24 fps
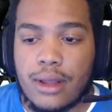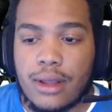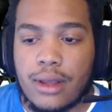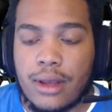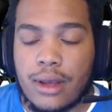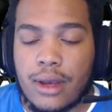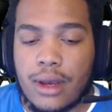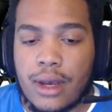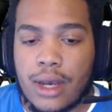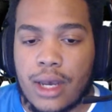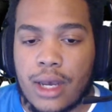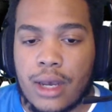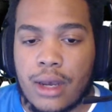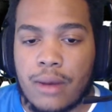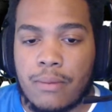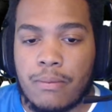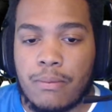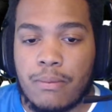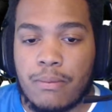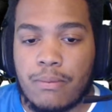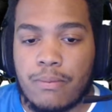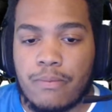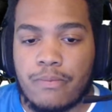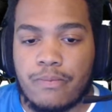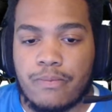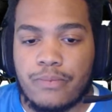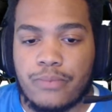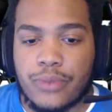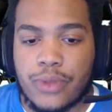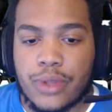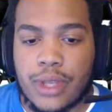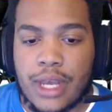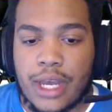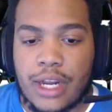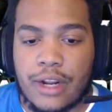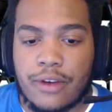kind